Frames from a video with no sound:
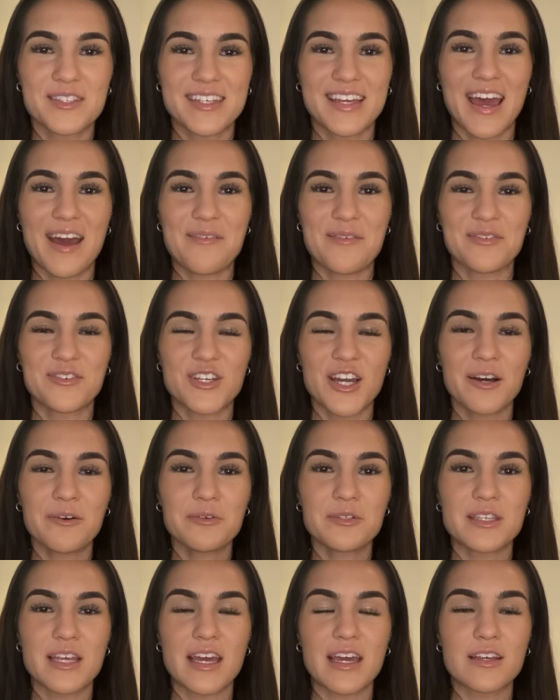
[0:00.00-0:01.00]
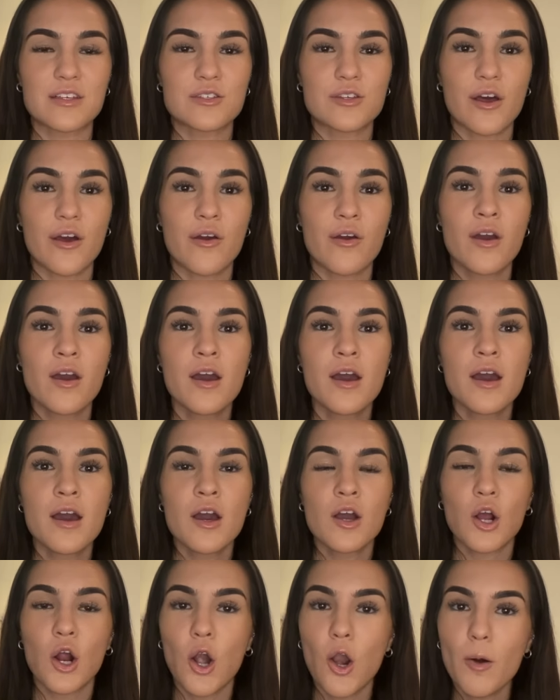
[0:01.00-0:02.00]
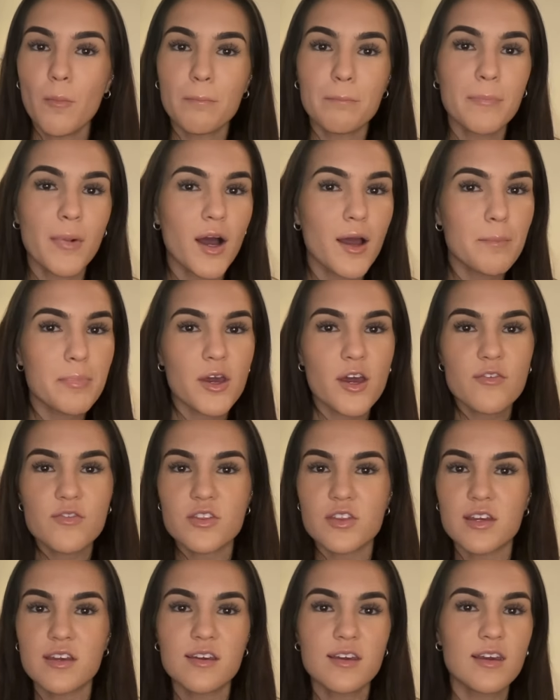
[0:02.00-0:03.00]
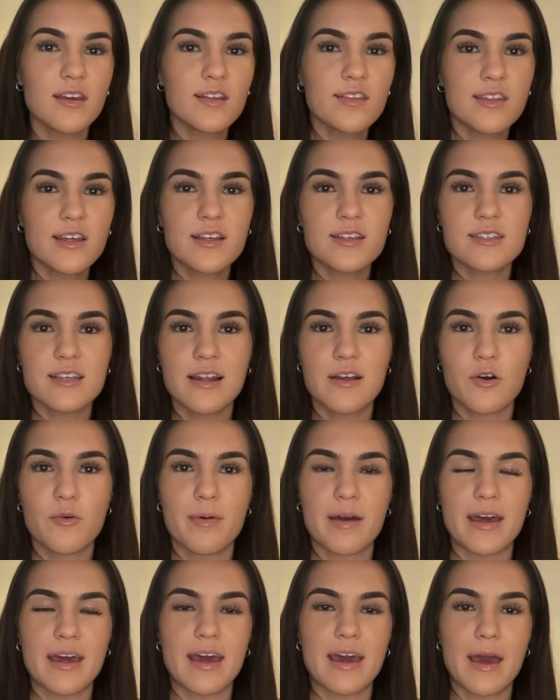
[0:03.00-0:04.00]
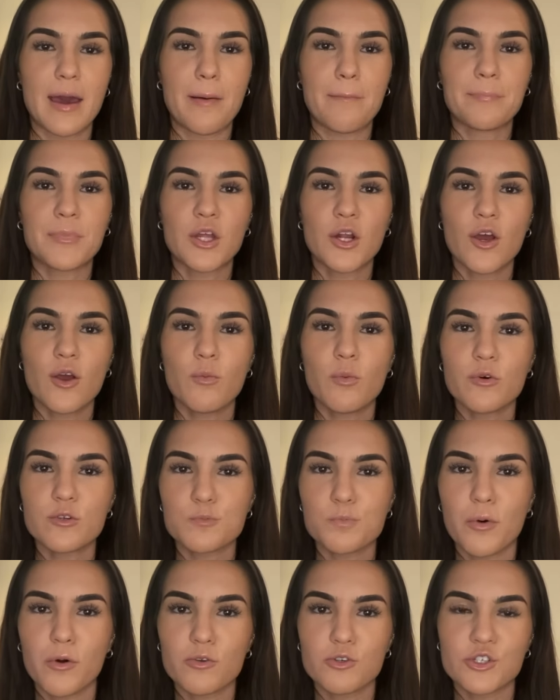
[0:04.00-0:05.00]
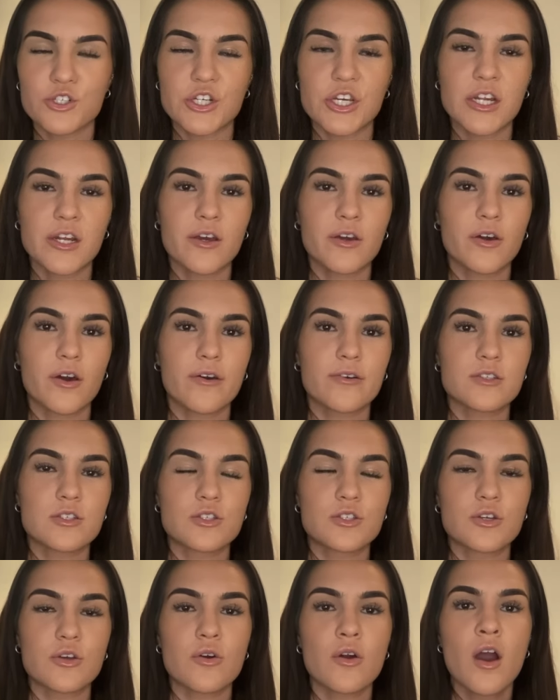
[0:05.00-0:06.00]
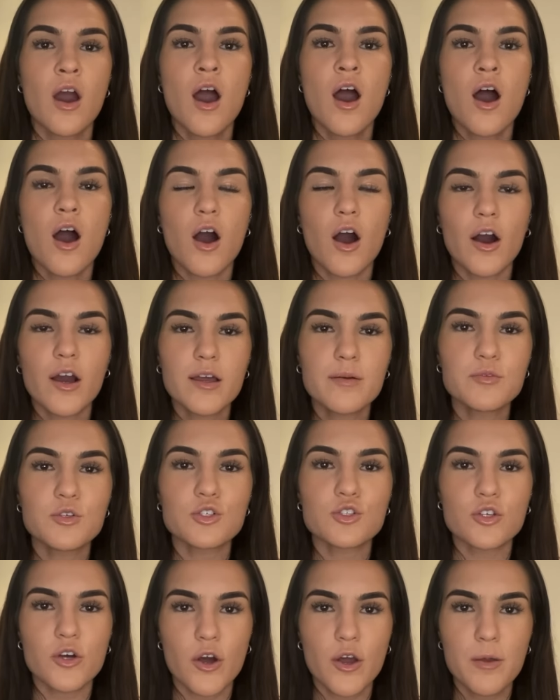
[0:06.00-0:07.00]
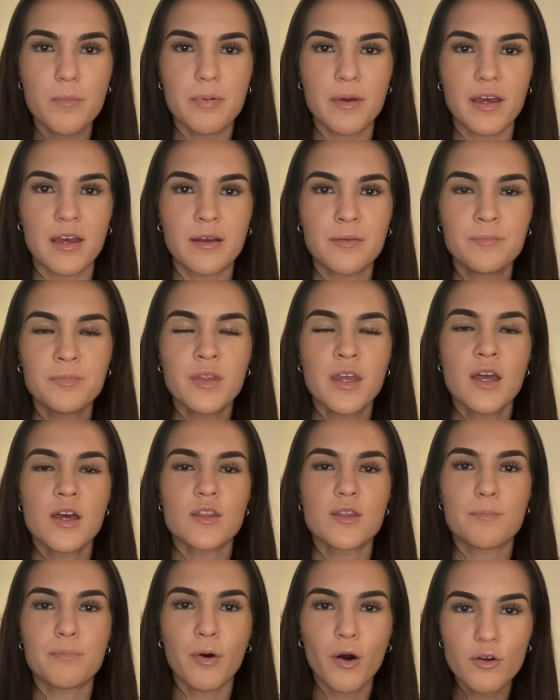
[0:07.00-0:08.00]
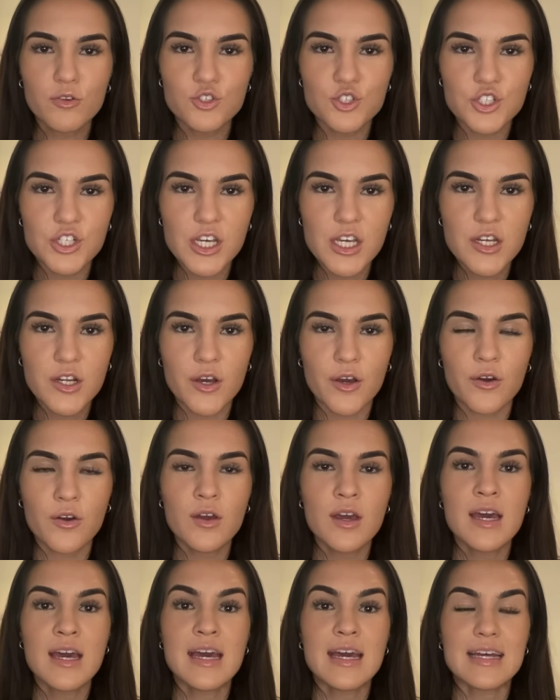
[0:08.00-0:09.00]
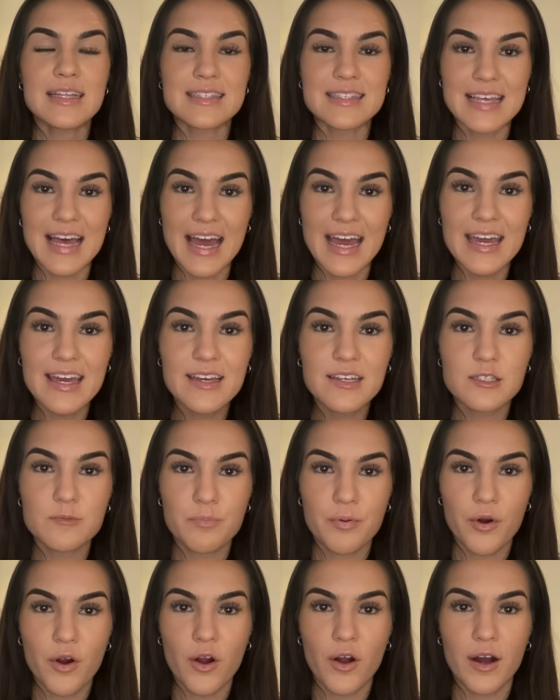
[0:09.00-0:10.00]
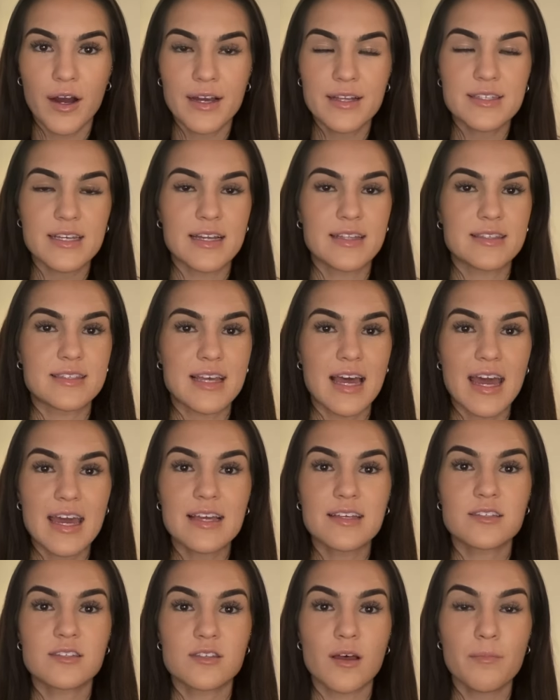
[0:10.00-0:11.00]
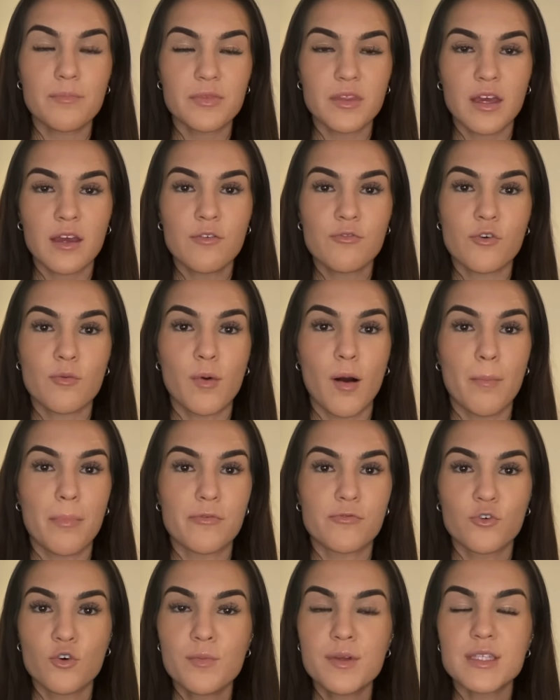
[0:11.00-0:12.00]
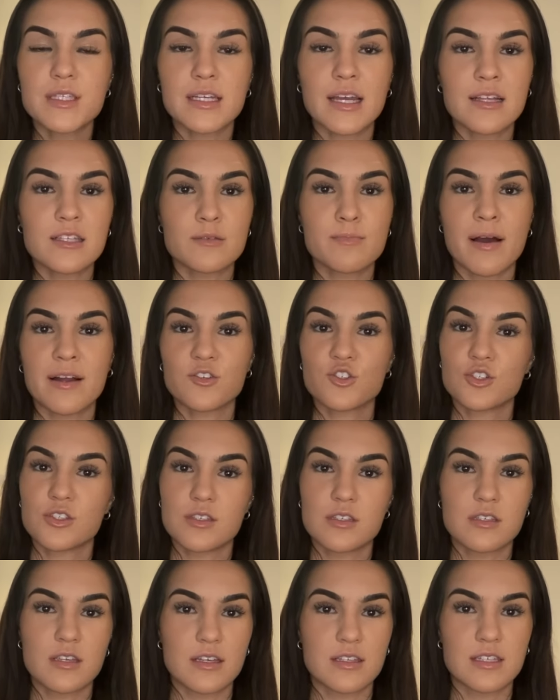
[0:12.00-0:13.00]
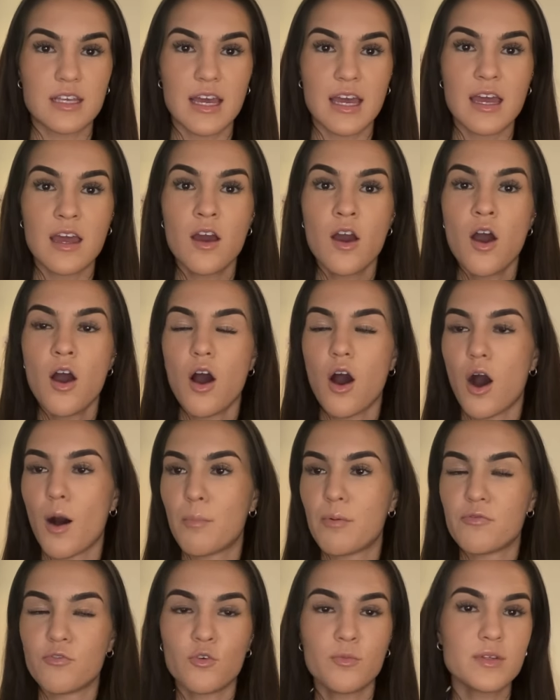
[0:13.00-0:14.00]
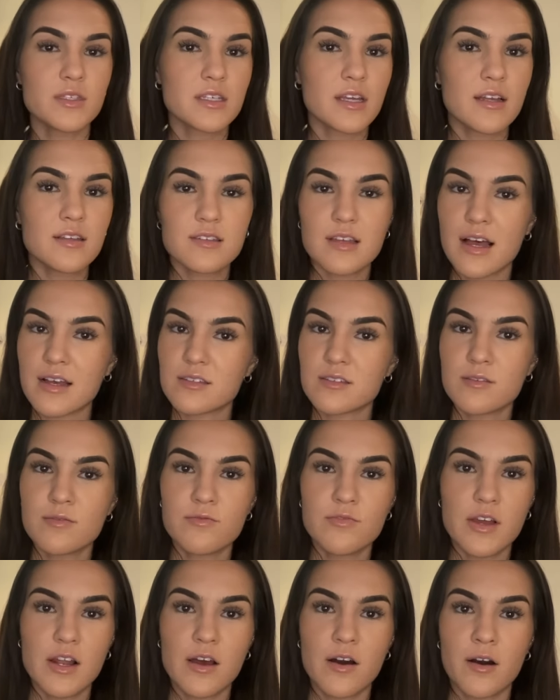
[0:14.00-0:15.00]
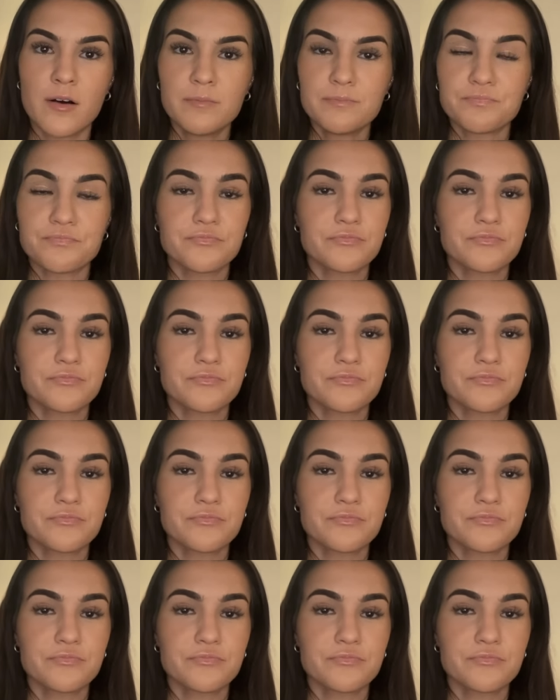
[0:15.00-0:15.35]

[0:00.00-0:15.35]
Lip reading: to get with Chelsea? So Klopp might be overthinking things a little bit here. You know, what's Pochettino going to do? I am just hoping that Pochettino takes pride and takes something from our performance against Manchester City, our performance against Aston Villa,